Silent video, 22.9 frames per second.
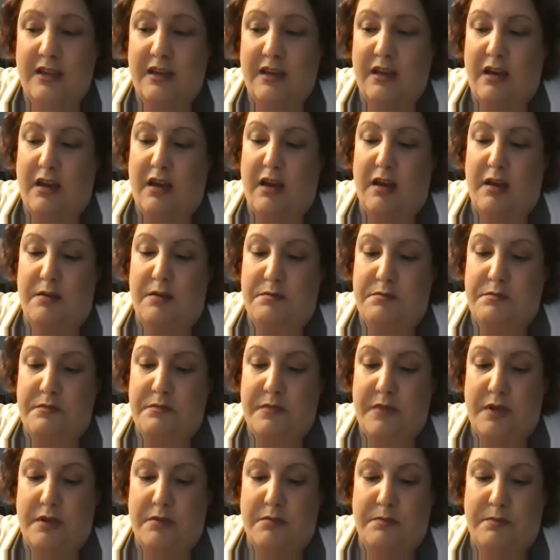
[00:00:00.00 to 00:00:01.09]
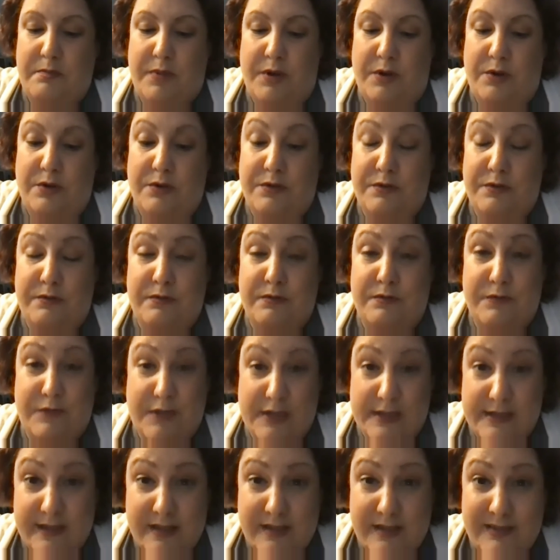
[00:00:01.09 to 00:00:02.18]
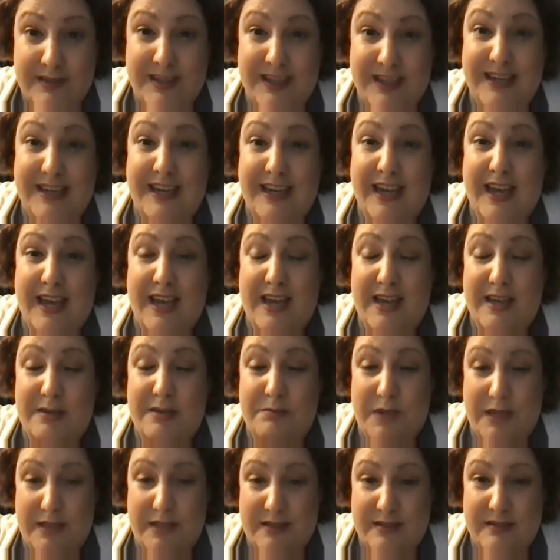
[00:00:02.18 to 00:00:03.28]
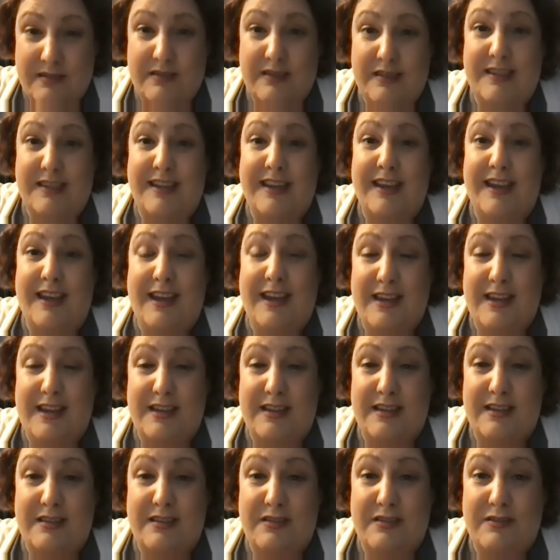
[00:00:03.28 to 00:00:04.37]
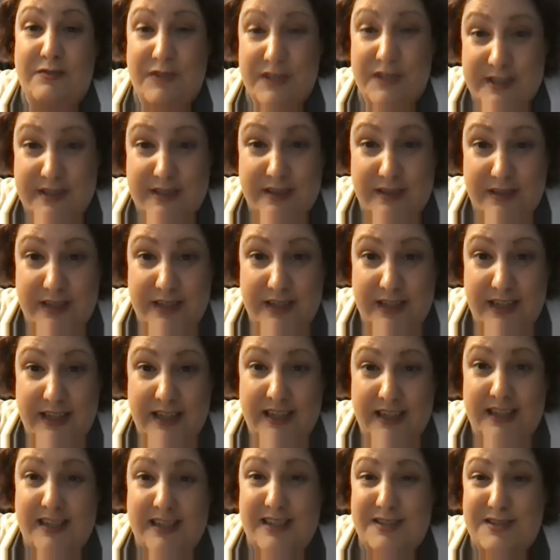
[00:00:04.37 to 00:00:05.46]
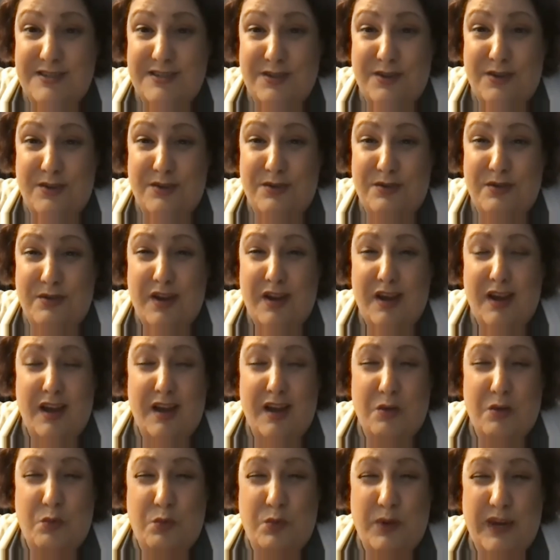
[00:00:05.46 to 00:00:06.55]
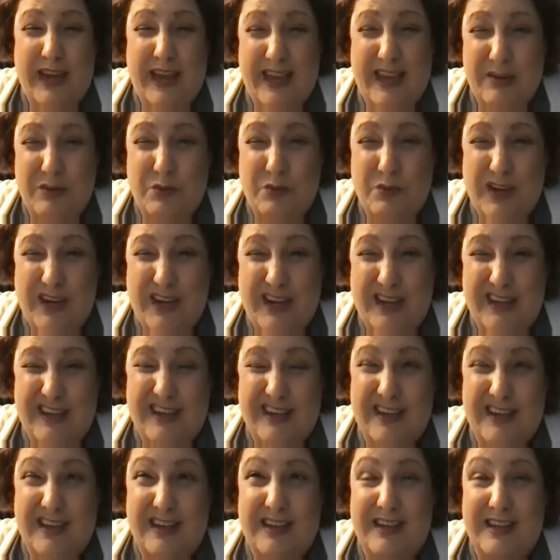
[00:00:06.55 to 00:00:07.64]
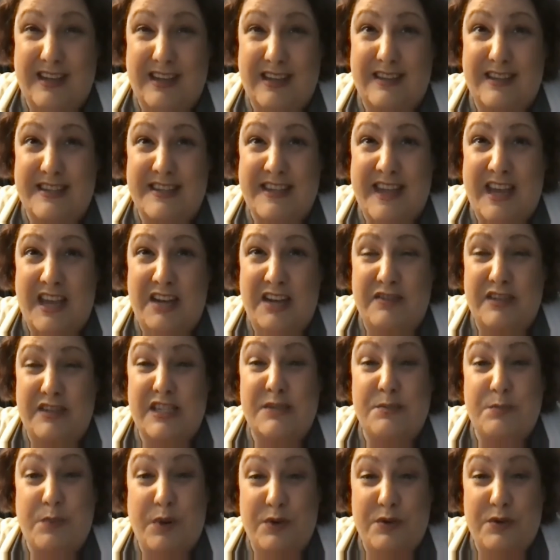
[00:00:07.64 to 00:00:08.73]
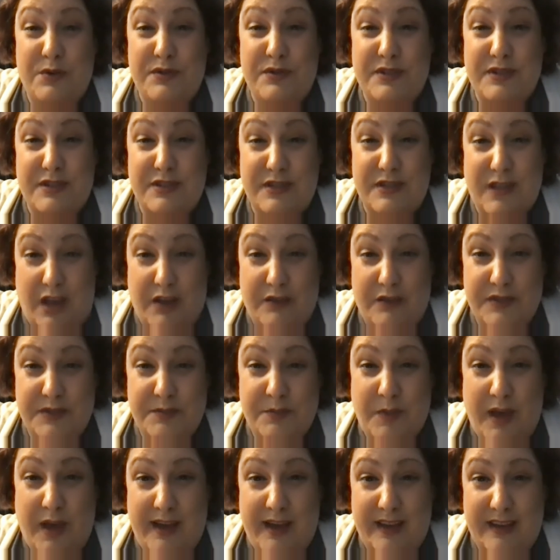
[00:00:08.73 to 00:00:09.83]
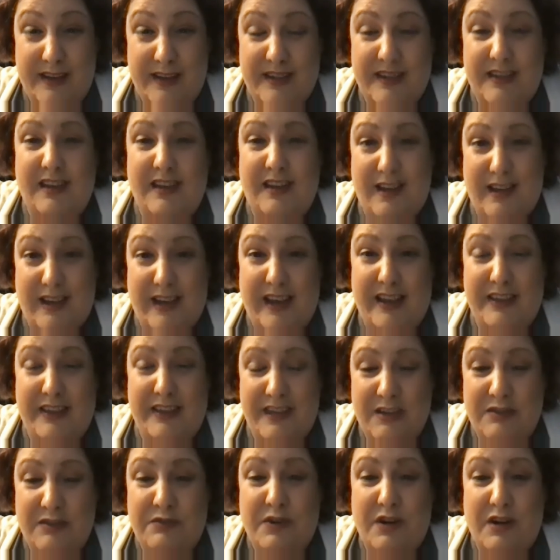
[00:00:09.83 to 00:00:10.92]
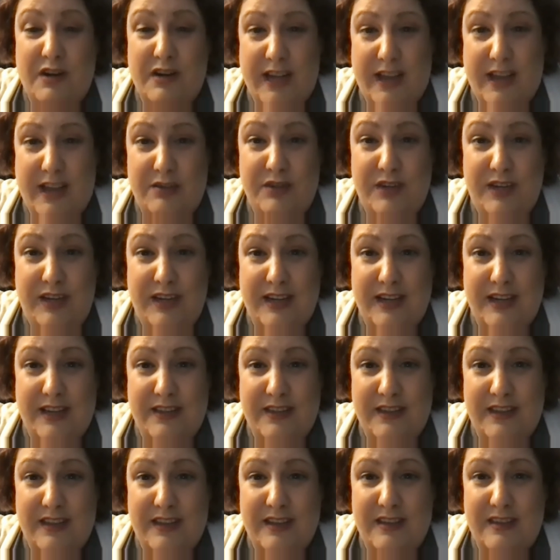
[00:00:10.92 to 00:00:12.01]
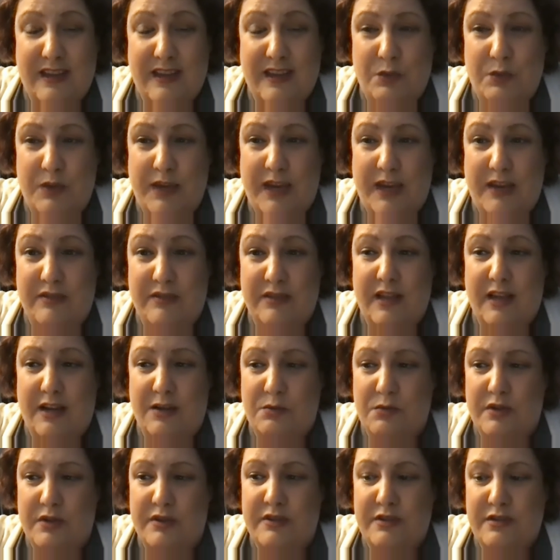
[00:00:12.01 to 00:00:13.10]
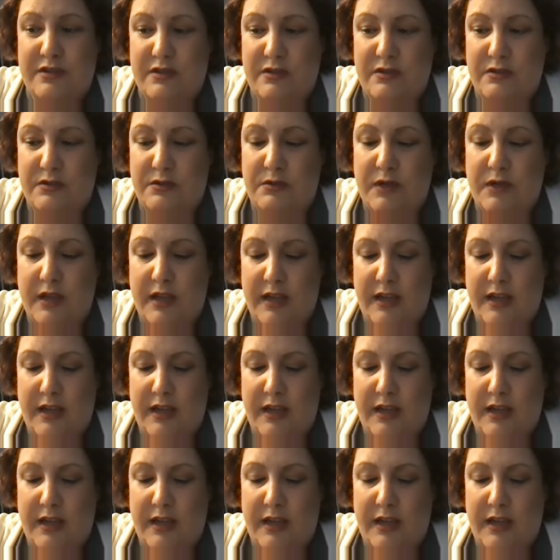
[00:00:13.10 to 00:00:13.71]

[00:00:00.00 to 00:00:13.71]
um, both physically and mentally and fiscally. And so we, we, this kind of exposed a soft spot uh, I think, for our county. And I think that we have a lot of work to do